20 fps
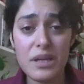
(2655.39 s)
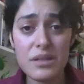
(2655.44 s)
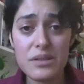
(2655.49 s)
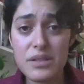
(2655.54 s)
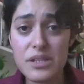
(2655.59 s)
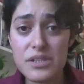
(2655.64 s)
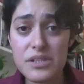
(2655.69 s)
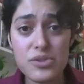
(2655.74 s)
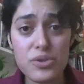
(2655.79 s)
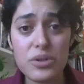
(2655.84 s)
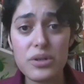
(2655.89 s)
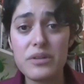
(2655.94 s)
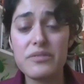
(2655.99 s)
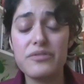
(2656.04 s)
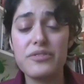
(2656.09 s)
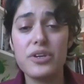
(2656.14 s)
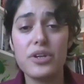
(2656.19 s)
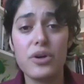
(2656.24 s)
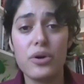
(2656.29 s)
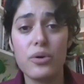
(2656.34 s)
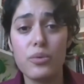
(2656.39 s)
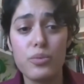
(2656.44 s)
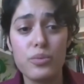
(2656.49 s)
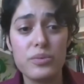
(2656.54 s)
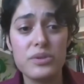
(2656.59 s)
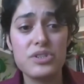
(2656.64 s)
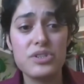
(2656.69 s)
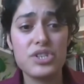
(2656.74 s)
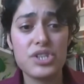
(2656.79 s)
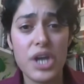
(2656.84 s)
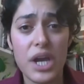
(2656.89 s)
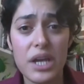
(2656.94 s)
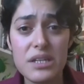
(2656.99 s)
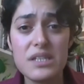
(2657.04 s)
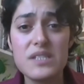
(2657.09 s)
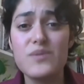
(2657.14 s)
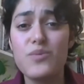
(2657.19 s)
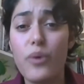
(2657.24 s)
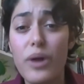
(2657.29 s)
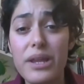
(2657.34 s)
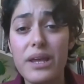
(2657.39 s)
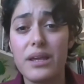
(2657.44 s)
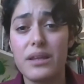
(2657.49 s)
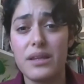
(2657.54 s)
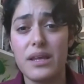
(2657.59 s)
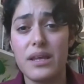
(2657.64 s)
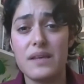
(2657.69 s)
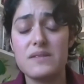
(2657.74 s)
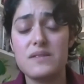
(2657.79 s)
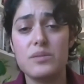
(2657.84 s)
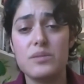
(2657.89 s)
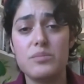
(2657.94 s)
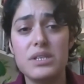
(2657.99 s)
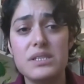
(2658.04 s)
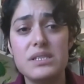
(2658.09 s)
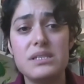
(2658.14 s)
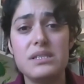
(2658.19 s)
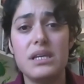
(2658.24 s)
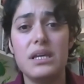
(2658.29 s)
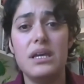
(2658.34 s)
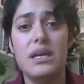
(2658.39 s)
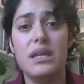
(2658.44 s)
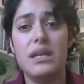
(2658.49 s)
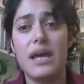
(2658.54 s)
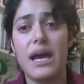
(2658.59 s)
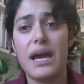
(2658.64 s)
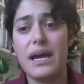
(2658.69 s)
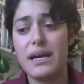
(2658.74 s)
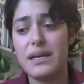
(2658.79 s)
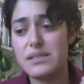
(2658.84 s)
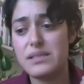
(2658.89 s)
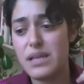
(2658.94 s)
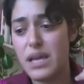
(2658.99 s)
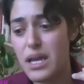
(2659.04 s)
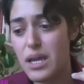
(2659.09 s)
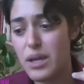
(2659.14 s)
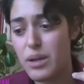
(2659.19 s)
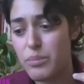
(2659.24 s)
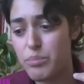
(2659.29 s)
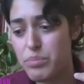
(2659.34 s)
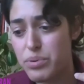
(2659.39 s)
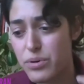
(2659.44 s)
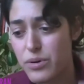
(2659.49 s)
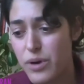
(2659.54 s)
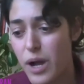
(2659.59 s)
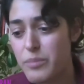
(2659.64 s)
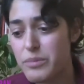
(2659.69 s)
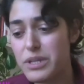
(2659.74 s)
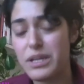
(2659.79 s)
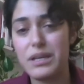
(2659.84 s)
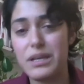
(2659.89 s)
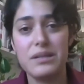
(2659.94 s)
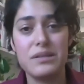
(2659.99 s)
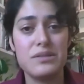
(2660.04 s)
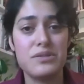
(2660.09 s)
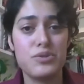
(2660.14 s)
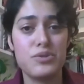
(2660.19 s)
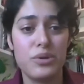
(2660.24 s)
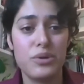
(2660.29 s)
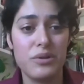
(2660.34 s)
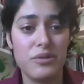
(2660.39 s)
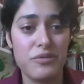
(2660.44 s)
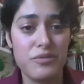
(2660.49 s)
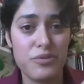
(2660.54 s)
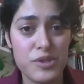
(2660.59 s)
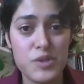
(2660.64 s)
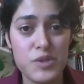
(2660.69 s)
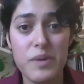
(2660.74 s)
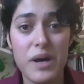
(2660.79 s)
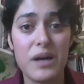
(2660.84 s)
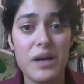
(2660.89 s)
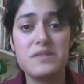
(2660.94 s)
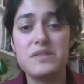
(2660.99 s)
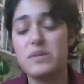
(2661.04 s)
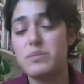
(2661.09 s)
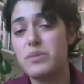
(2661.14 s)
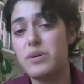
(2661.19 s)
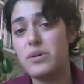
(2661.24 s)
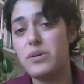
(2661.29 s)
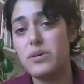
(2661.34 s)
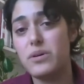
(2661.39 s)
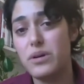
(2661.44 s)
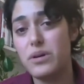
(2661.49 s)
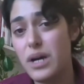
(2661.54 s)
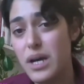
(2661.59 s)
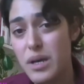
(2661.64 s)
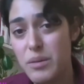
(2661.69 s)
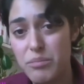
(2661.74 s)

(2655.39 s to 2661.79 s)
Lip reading: the sort of, Chinese willingness to be seen as a prominent, sort of responsible,